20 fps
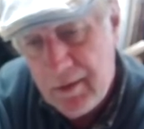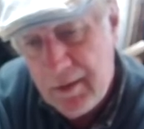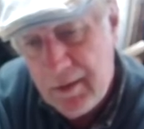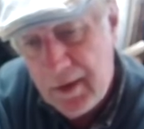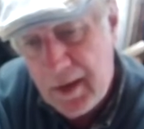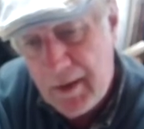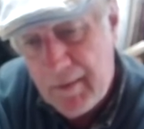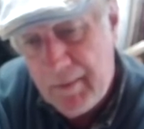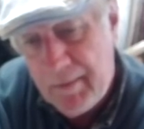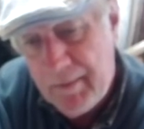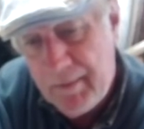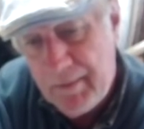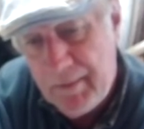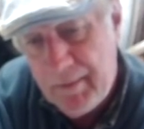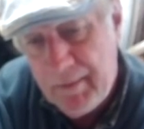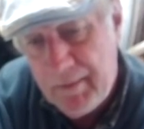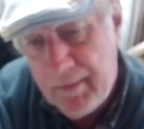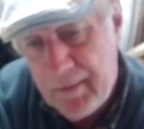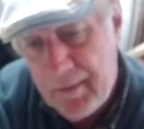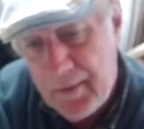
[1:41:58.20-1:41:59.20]
Yep.
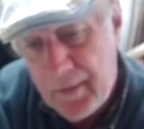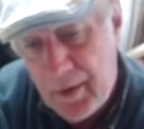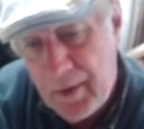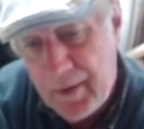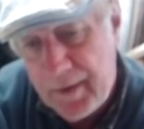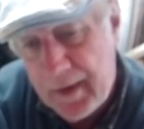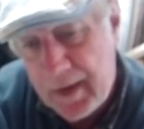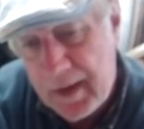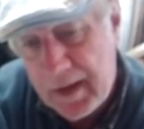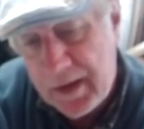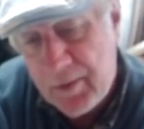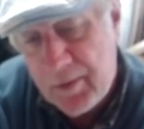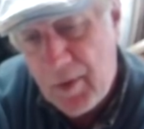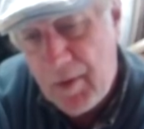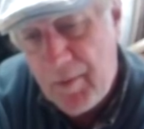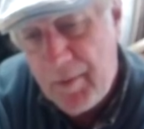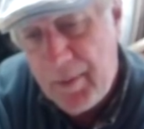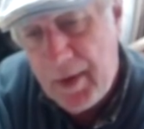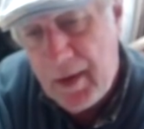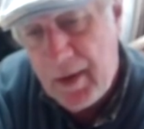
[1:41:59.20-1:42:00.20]
No, I think it's well
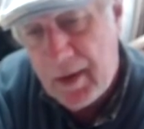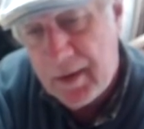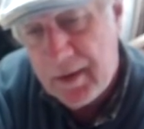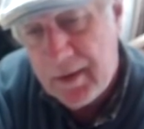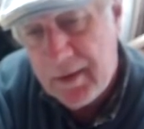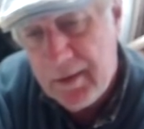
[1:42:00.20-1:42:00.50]
built.